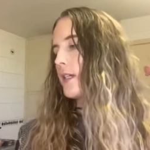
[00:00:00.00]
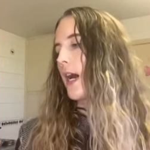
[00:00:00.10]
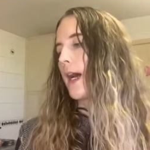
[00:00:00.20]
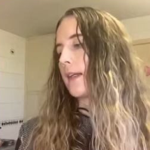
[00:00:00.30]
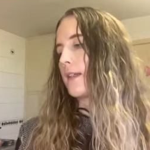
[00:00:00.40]

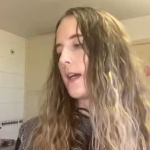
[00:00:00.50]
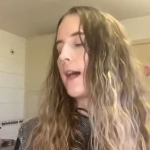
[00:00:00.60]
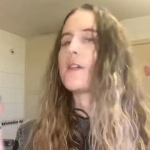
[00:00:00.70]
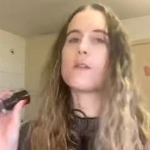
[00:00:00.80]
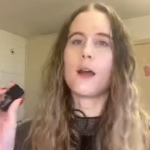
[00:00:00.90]
And I
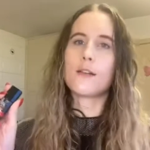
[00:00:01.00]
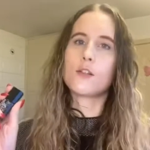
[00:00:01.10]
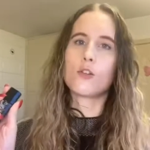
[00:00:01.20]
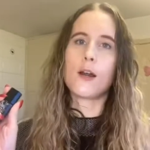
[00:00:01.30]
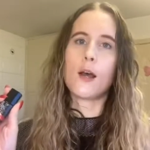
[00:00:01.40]
do like to
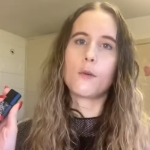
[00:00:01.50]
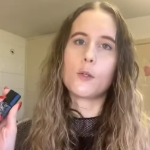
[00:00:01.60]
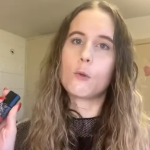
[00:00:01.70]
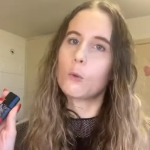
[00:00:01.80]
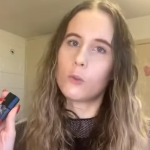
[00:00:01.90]
try out new
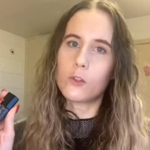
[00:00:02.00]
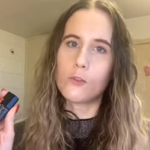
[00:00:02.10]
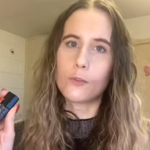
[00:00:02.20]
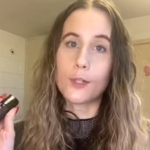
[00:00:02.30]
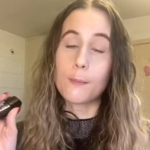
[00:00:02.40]

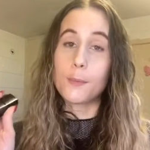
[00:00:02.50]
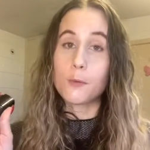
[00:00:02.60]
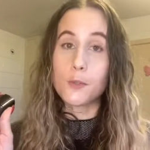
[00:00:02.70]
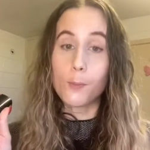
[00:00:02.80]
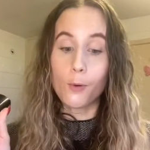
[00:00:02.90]
cruelty-free beauty
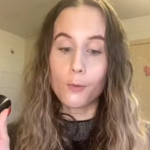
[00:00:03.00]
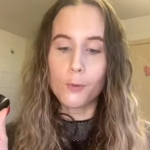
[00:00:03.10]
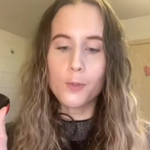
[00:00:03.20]
products.